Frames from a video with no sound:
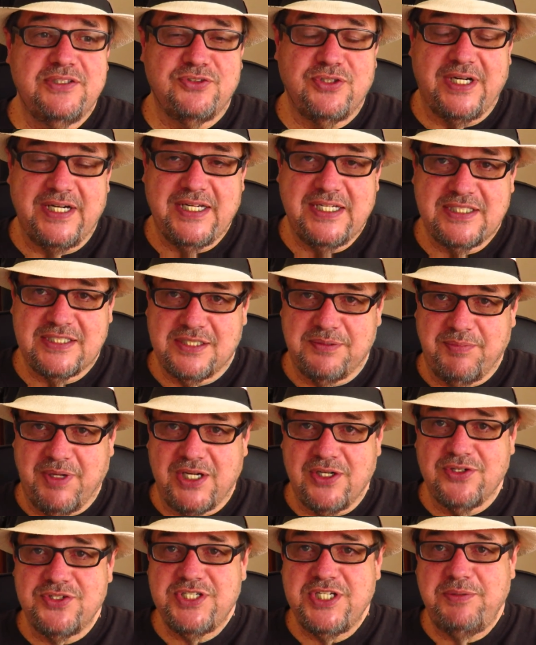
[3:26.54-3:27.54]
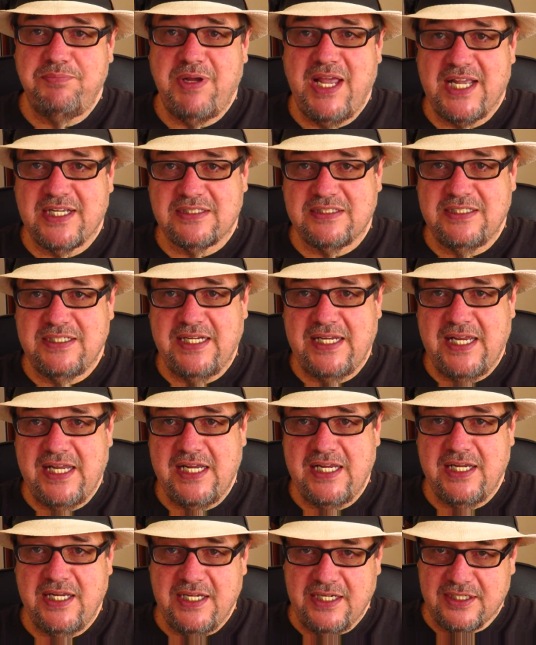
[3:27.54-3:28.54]
try to get some energy back
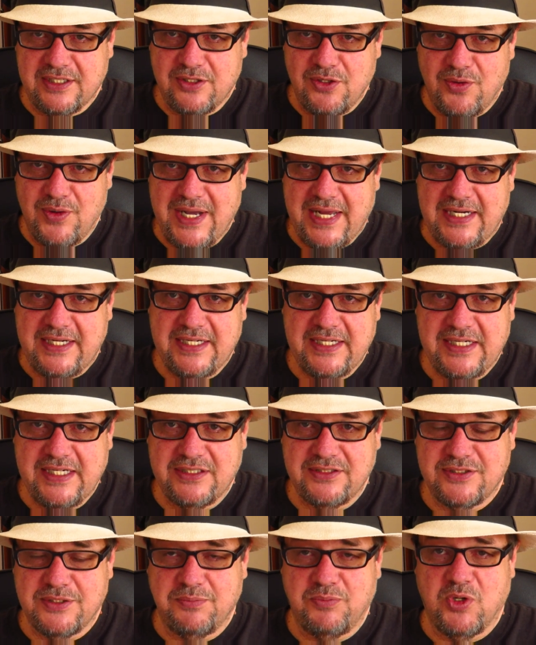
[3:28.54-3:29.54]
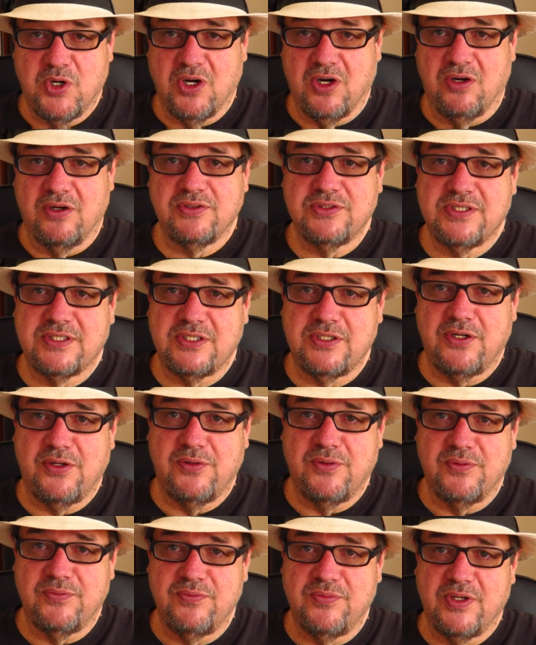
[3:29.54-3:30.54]
today, and go at it again tomorrow.
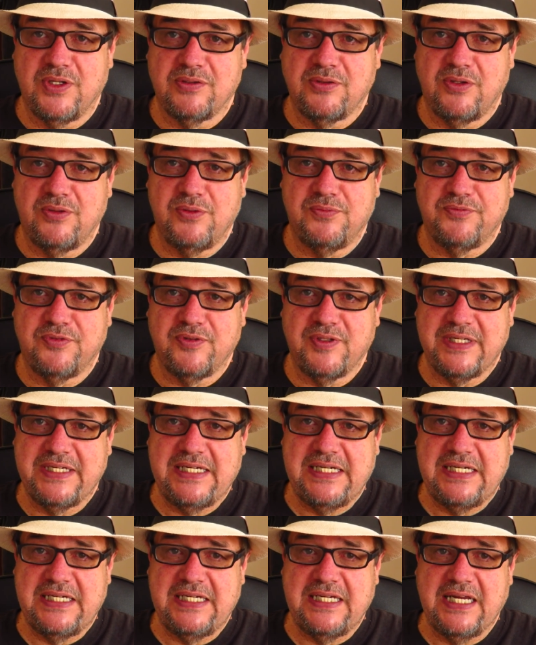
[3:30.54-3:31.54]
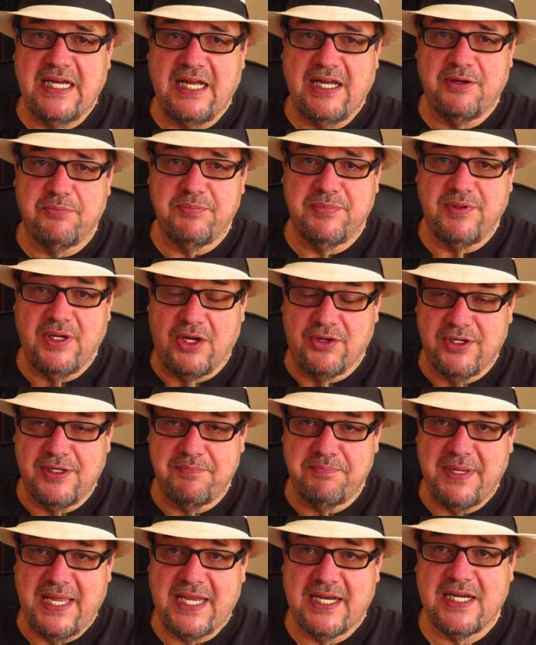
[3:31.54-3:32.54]
So hopefully I'll
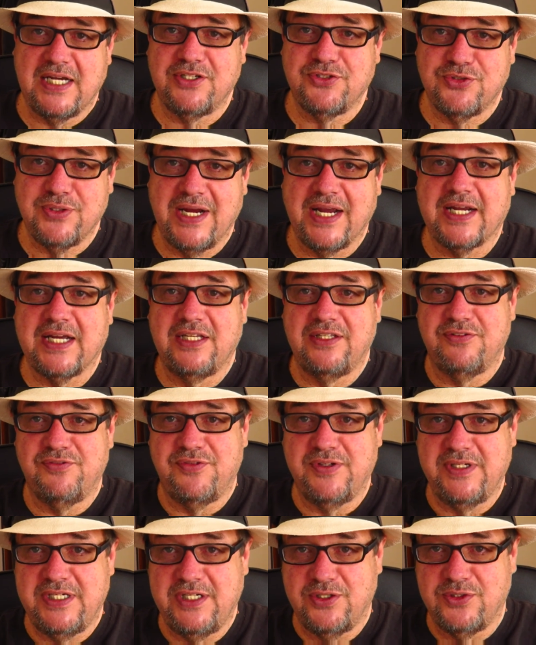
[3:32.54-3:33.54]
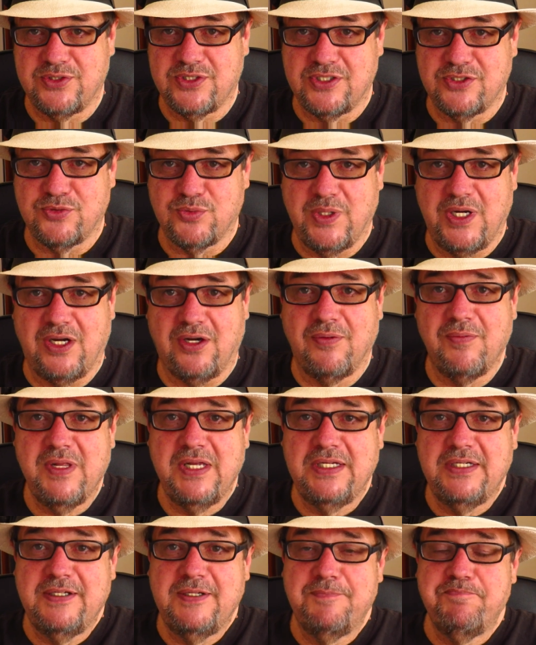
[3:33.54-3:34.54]
get back on track on the videos as
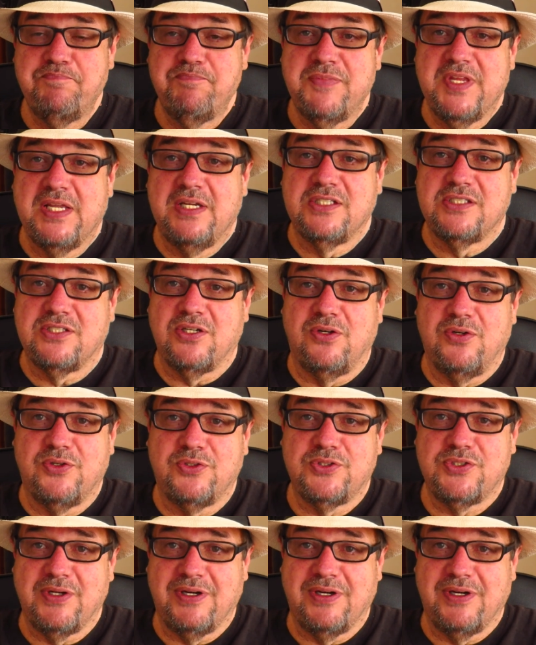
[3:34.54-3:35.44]
well. So